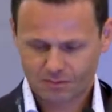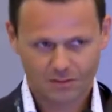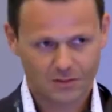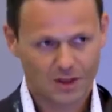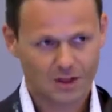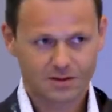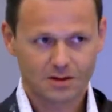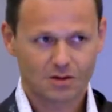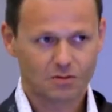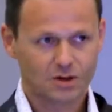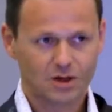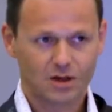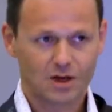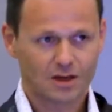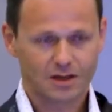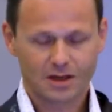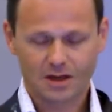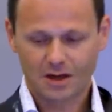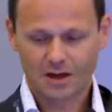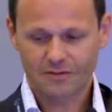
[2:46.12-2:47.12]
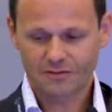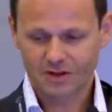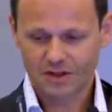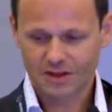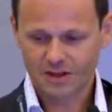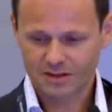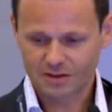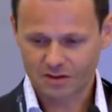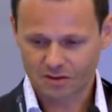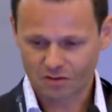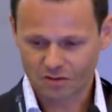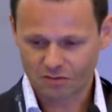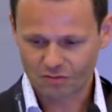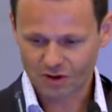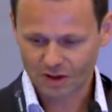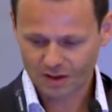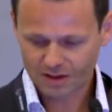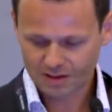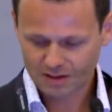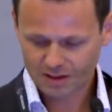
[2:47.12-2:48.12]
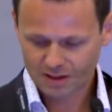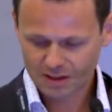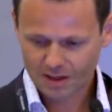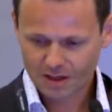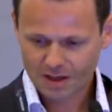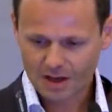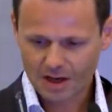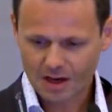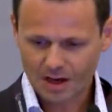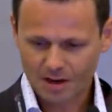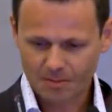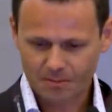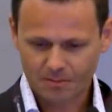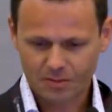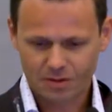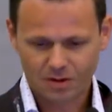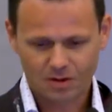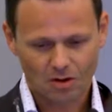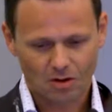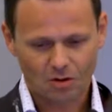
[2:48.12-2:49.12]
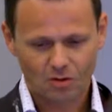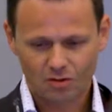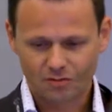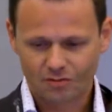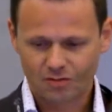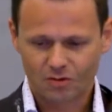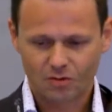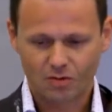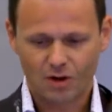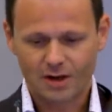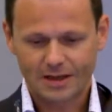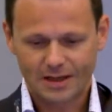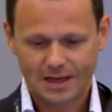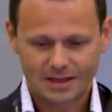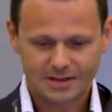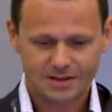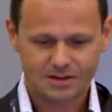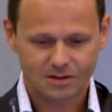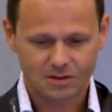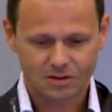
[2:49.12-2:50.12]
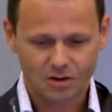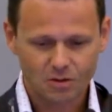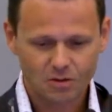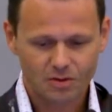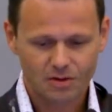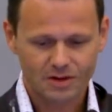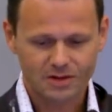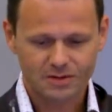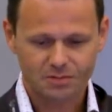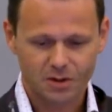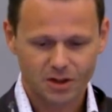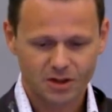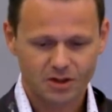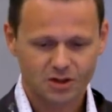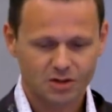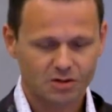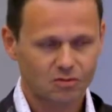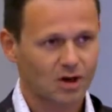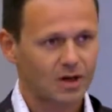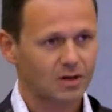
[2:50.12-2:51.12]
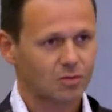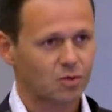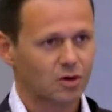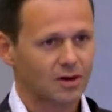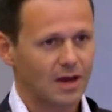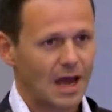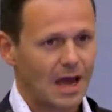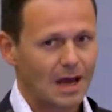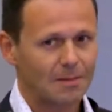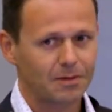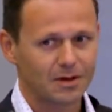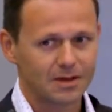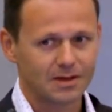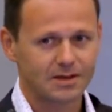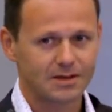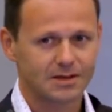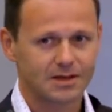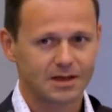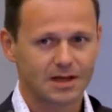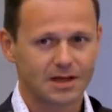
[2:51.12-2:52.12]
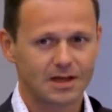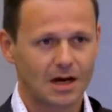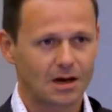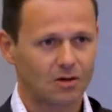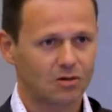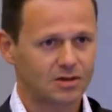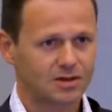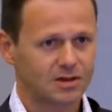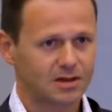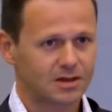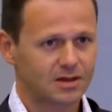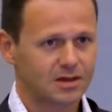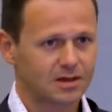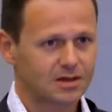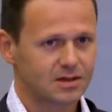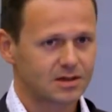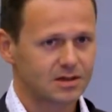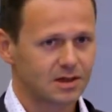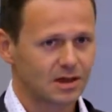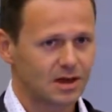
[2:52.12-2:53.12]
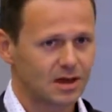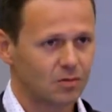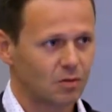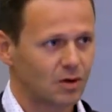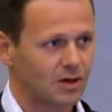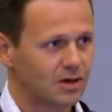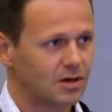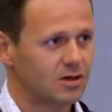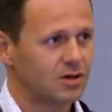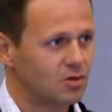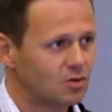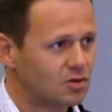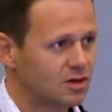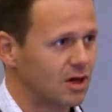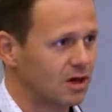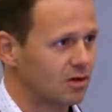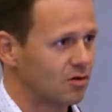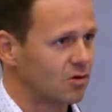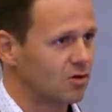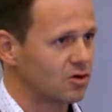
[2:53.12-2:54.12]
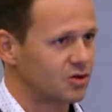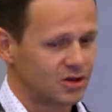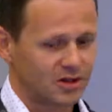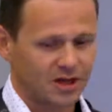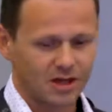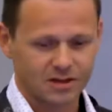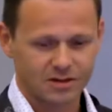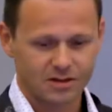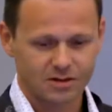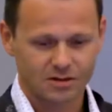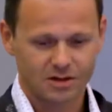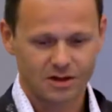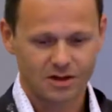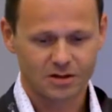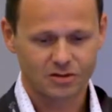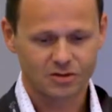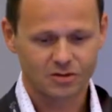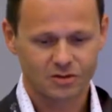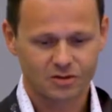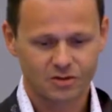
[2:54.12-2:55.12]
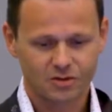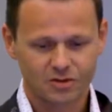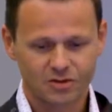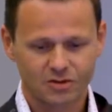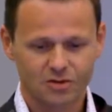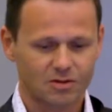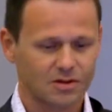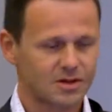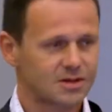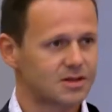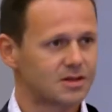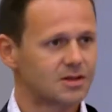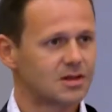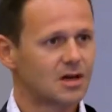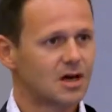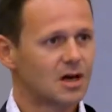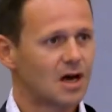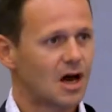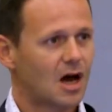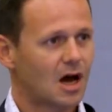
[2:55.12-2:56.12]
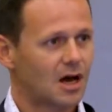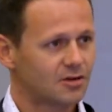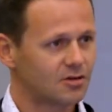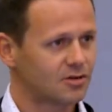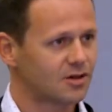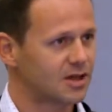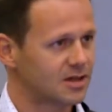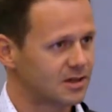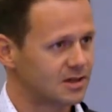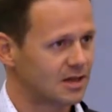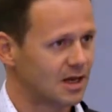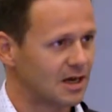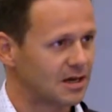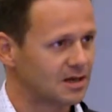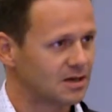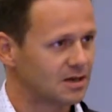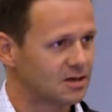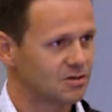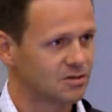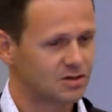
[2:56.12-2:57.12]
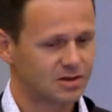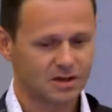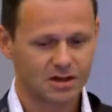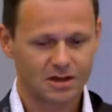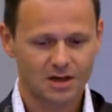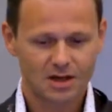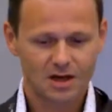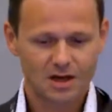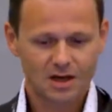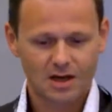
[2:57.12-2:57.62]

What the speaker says: It's only like 11 years ago, right? All of you, I guess, know this picture, right? What happens in our cities when a new technology gets introduced. So this is 100 years later. You see